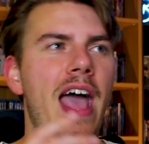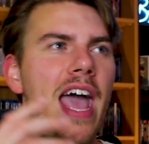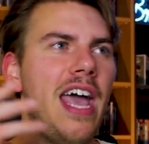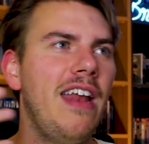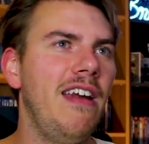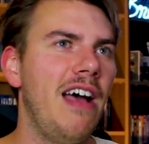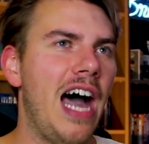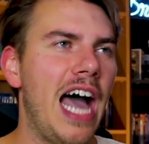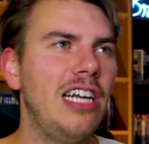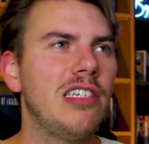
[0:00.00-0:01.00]
And
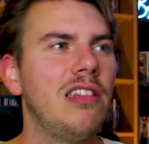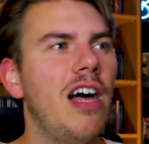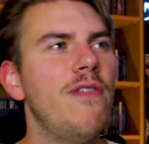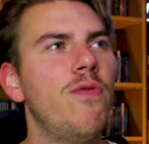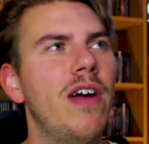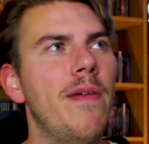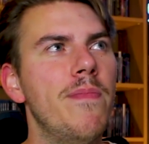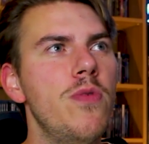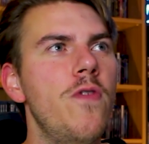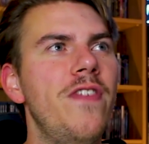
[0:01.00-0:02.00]
I just love when a
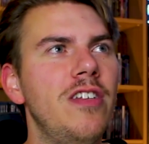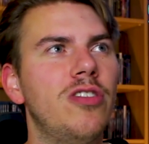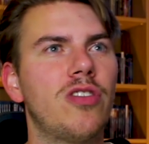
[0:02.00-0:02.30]
movie's